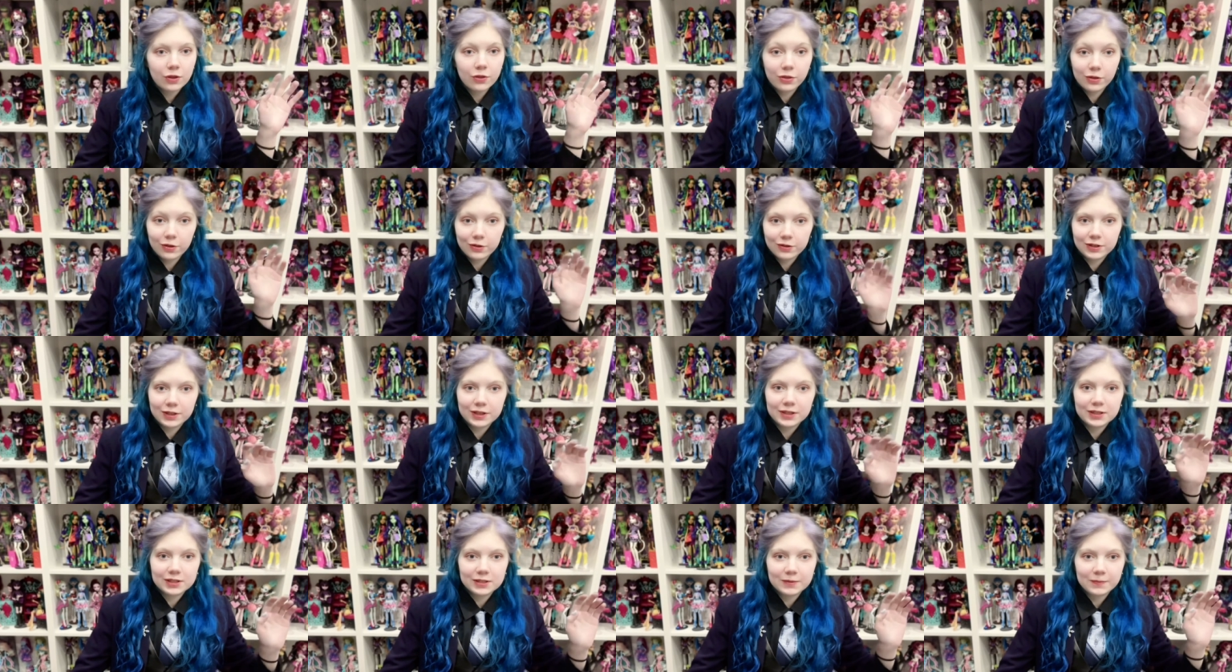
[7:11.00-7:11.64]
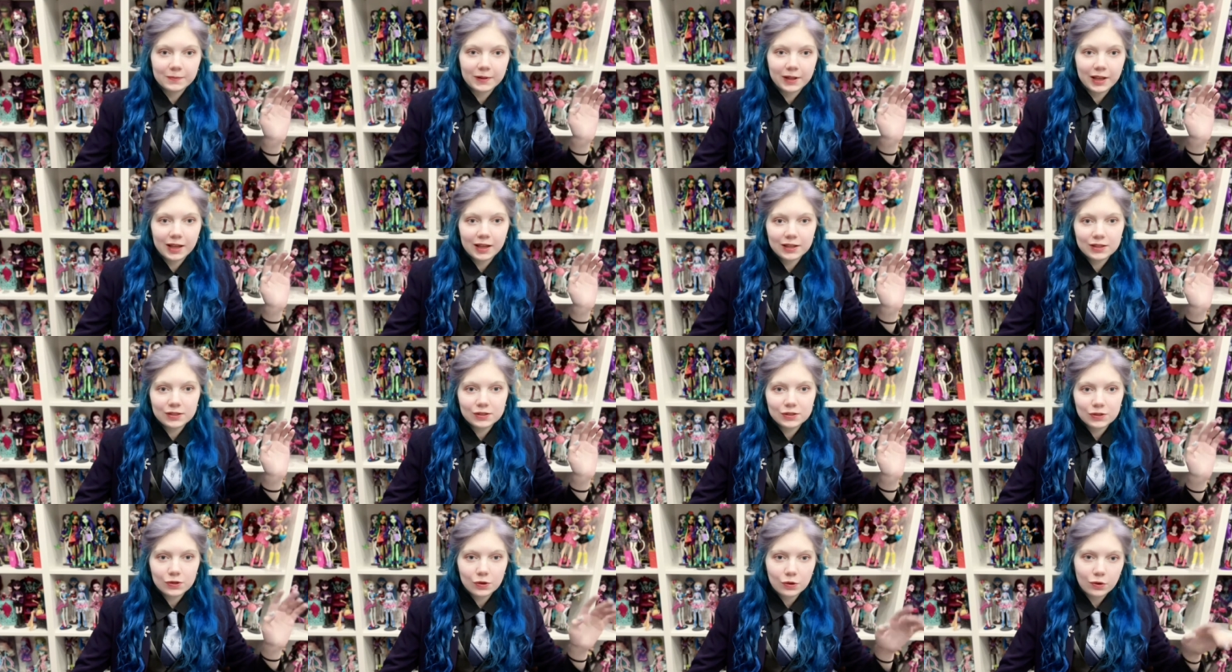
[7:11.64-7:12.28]
13th
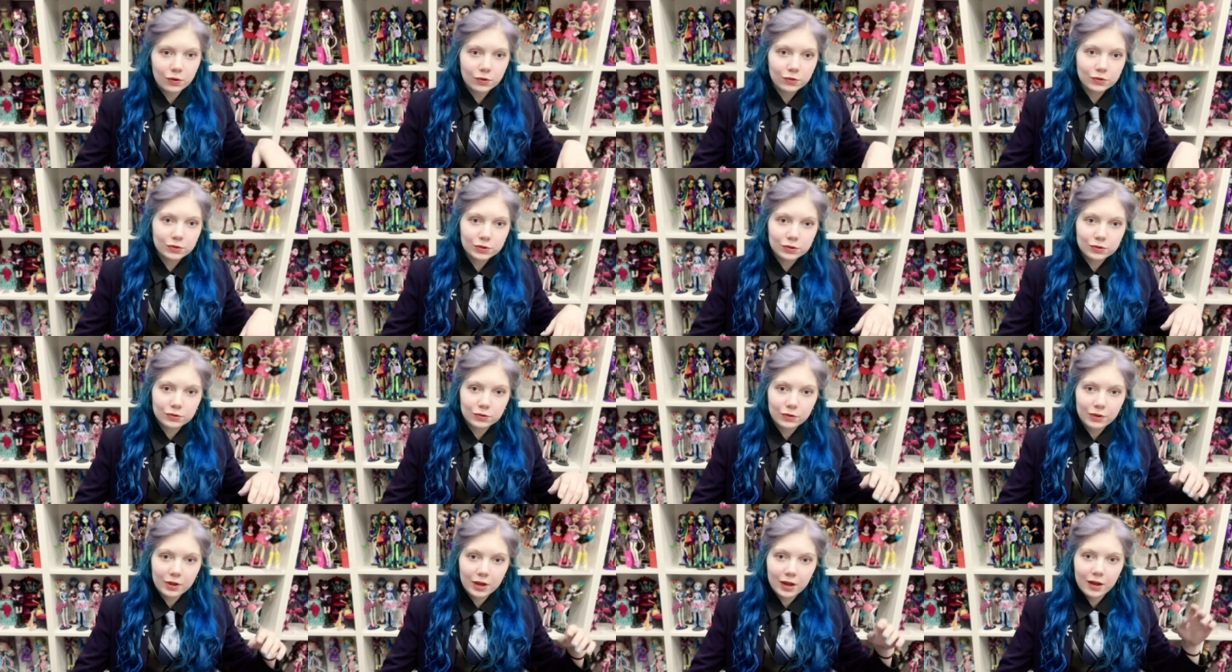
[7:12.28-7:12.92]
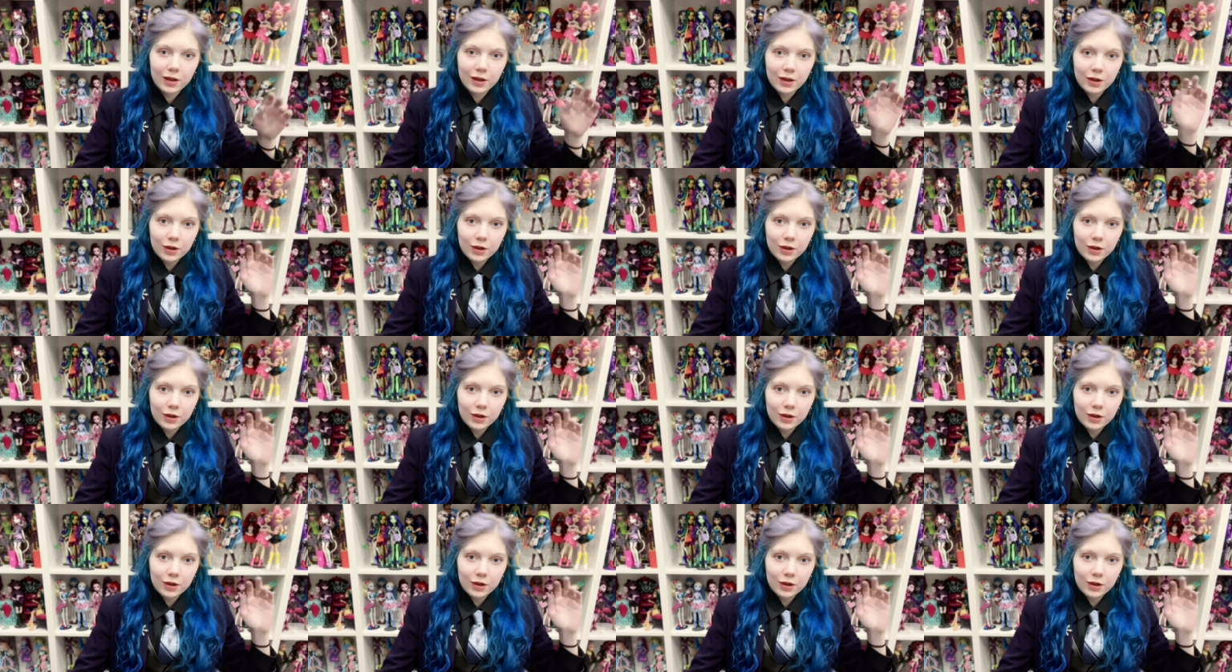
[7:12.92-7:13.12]
place goes to the